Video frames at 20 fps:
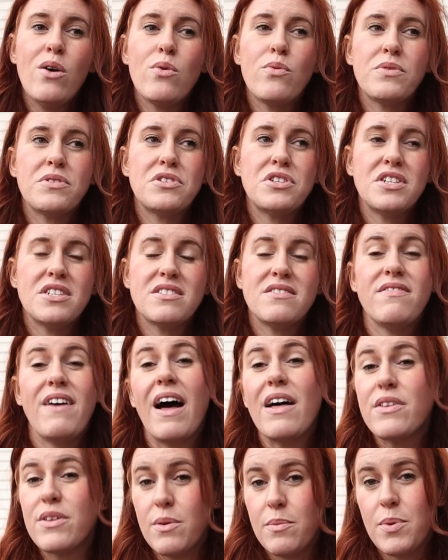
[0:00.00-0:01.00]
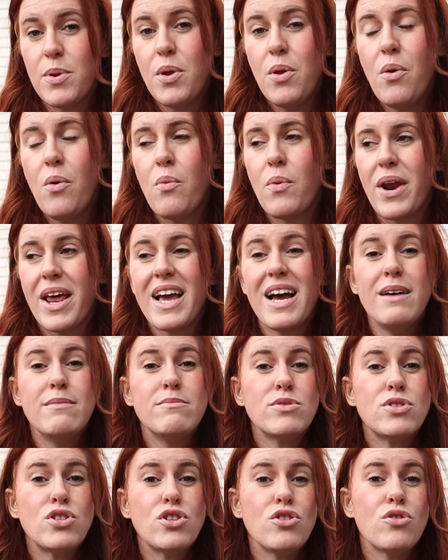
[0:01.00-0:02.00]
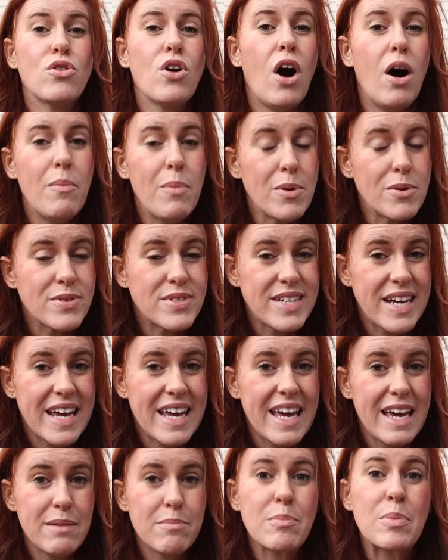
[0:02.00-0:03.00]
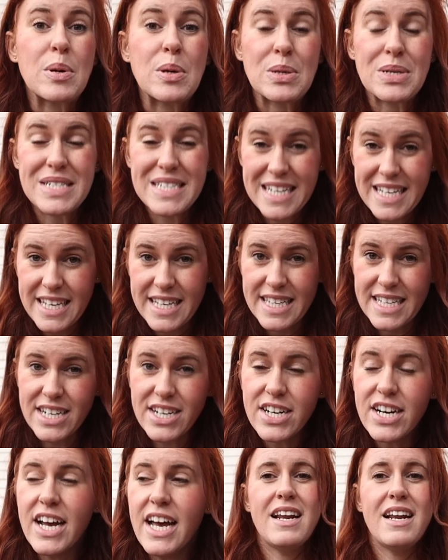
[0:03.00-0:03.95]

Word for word: which is valuable when it comes to composting in particular.